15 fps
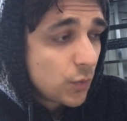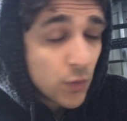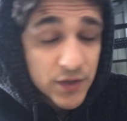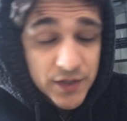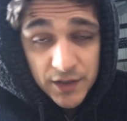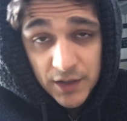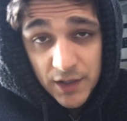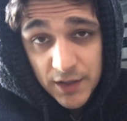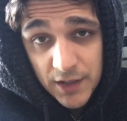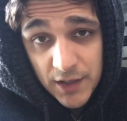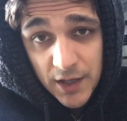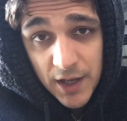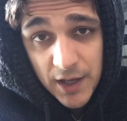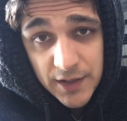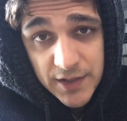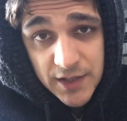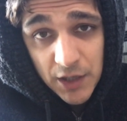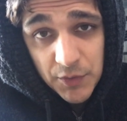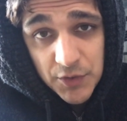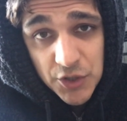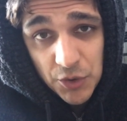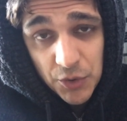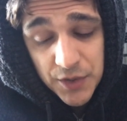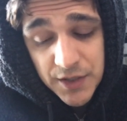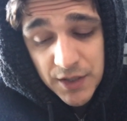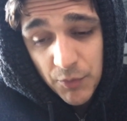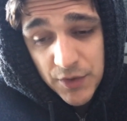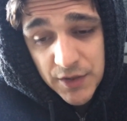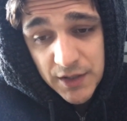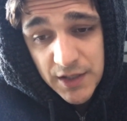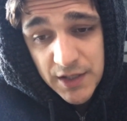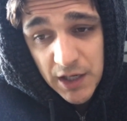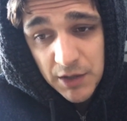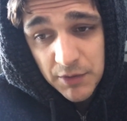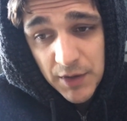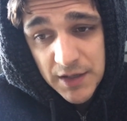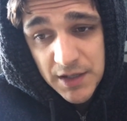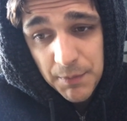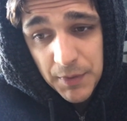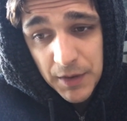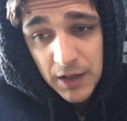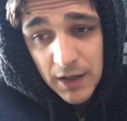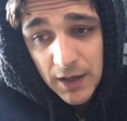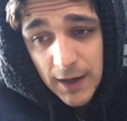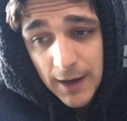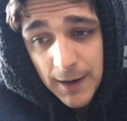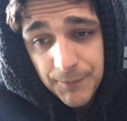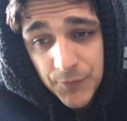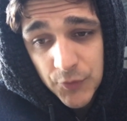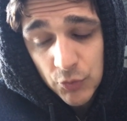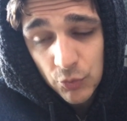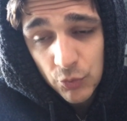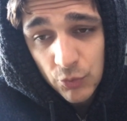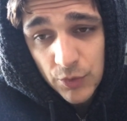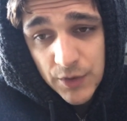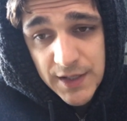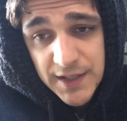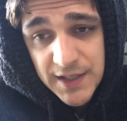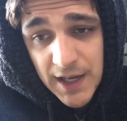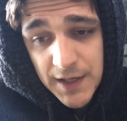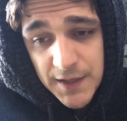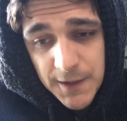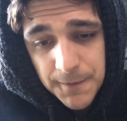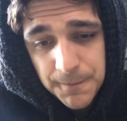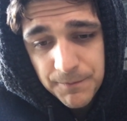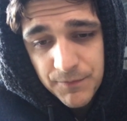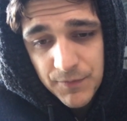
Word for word: wasn't the, the, the, secret sauce. It wasn't the secret recipe um, to success.